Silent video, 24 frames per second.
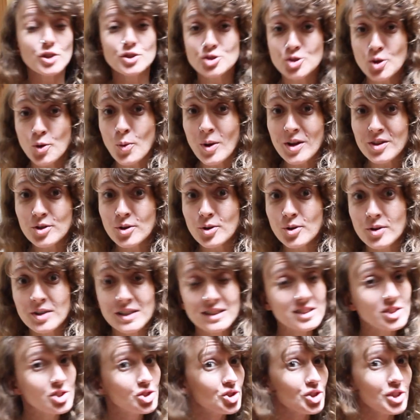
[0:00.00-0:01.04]
So whether
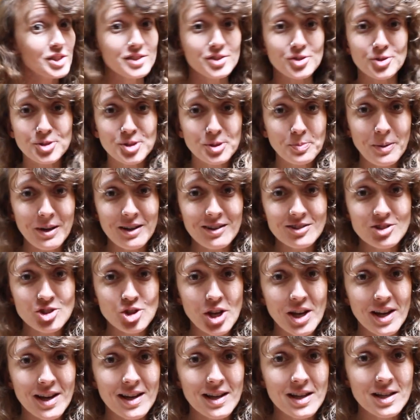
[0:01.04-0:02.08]
it's just your spare
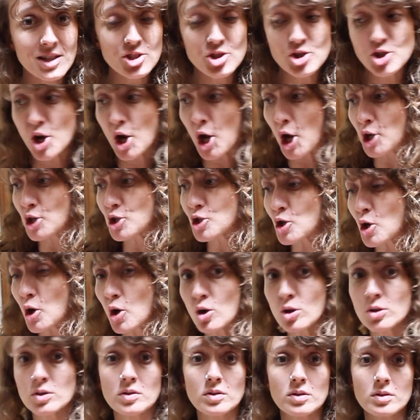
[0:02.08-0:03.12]
change, a
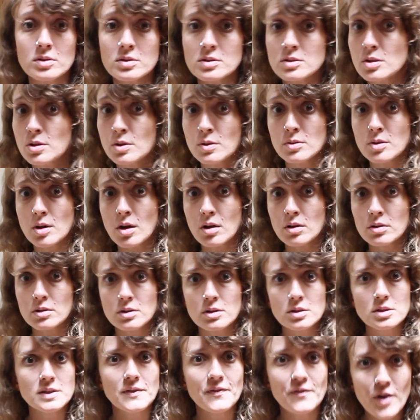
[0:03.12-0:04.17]
dollar, $2,
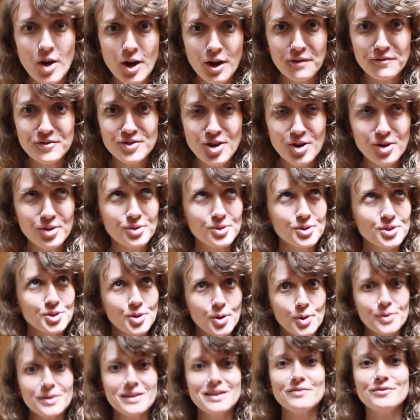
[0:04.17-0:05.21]
$5,
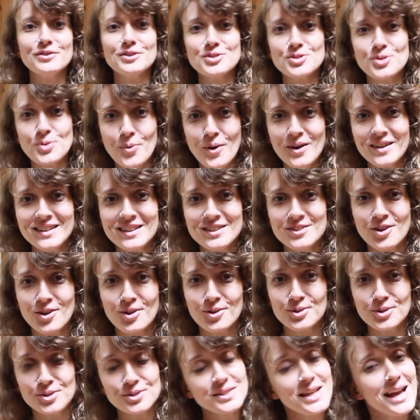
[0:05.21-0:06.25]
or even
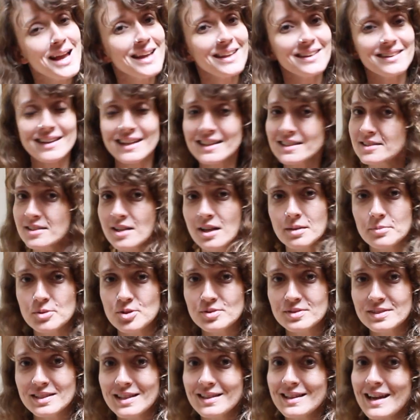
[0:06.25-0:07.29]
$20, next time you
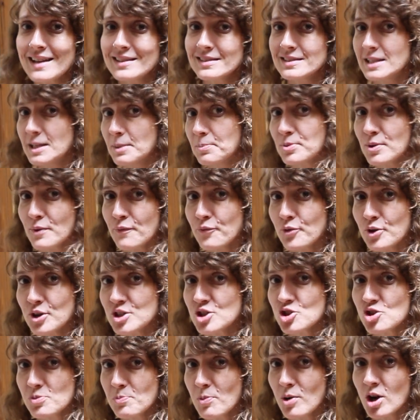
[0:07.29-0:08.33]
see that Tip the
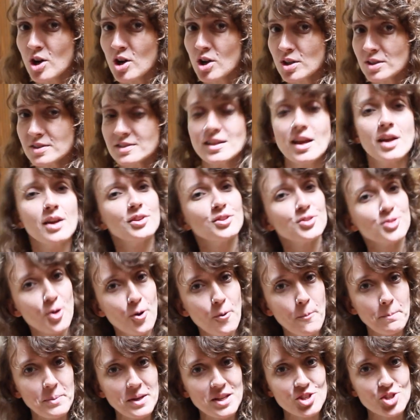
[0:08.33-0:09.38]
Fringe box,
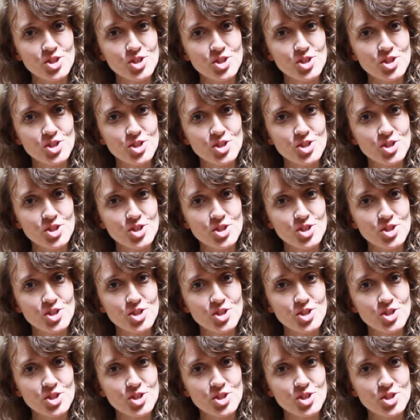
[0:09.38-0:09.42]
don't be